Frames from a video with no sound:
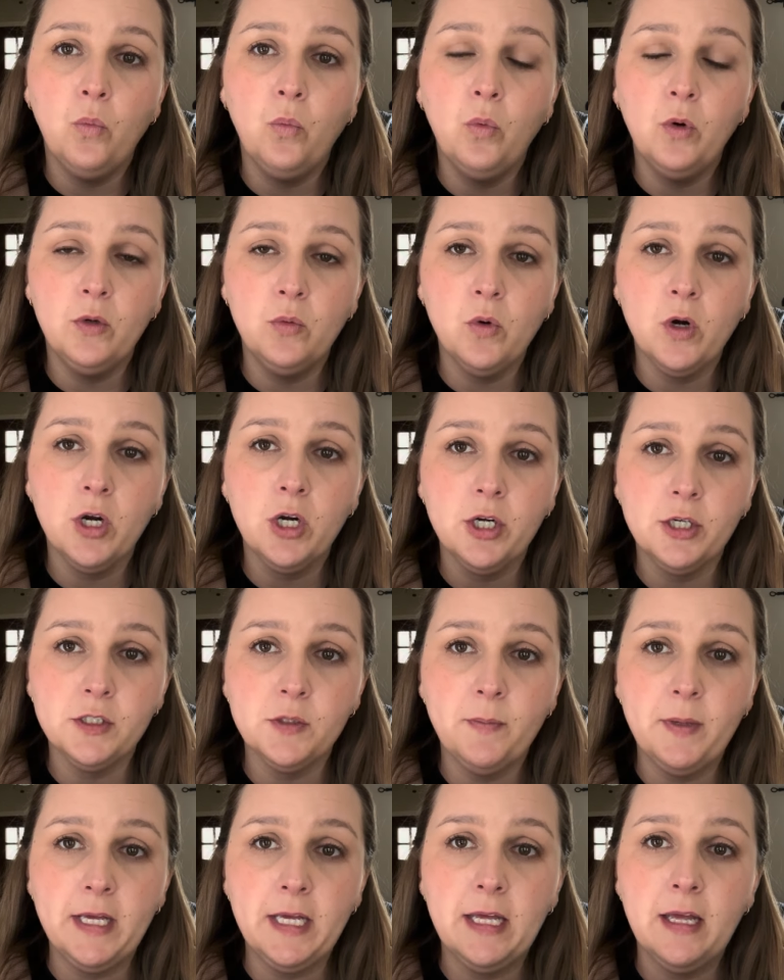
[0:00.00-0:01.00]

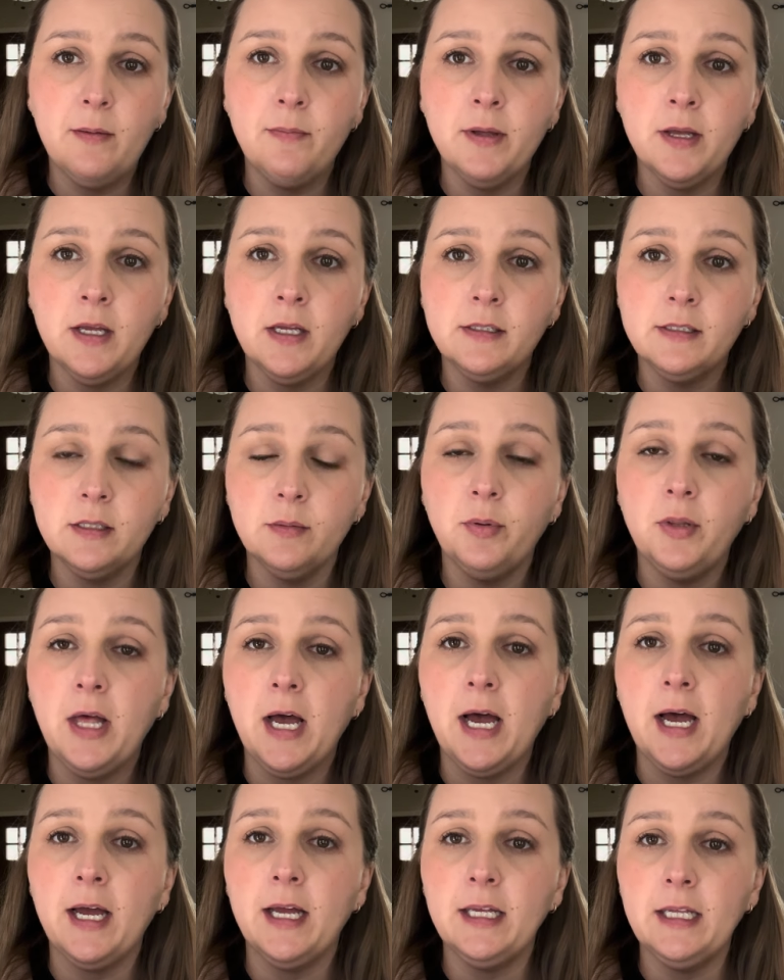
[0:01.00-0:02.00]
Woodworkers Beekeeping
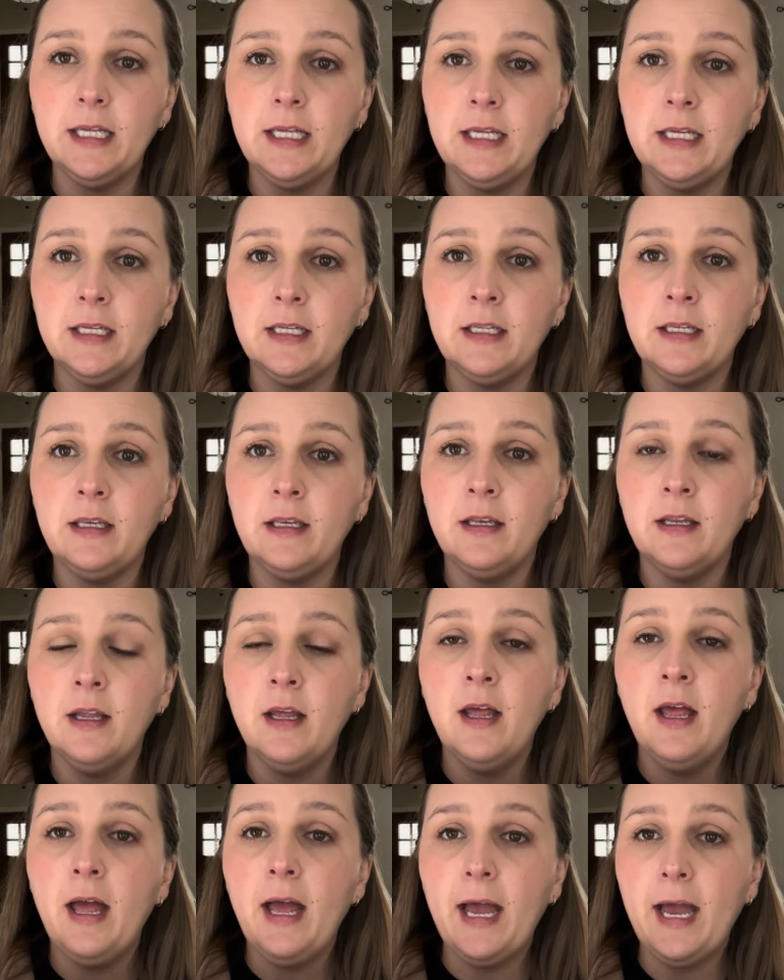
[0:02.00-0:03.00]
Supply in
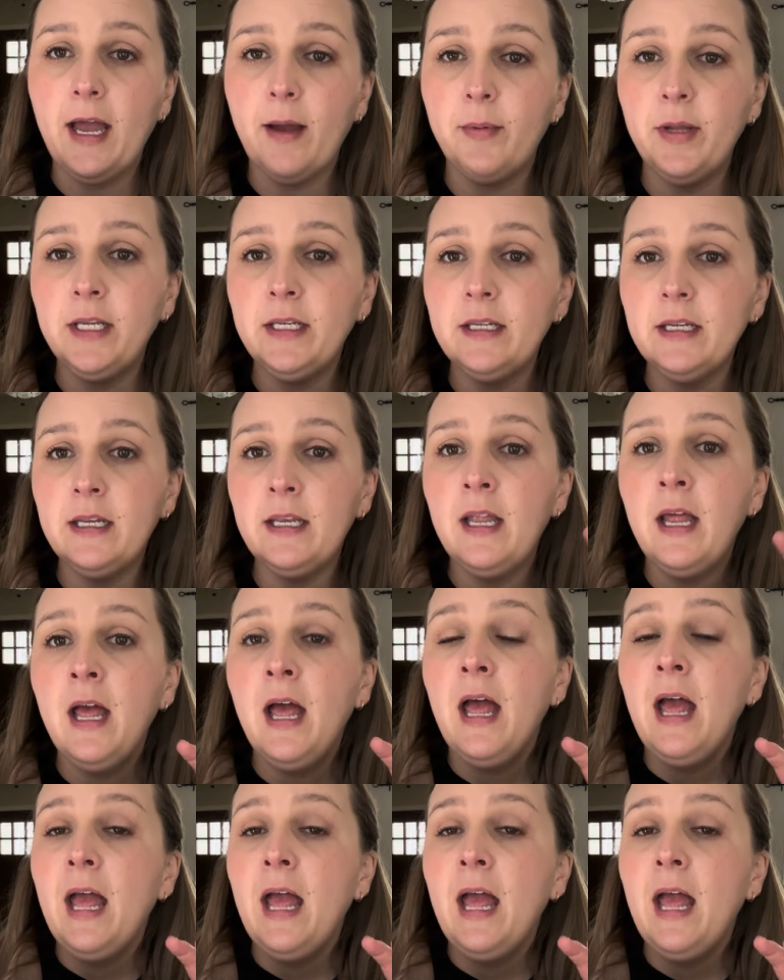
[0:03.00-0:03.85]
Abingdon,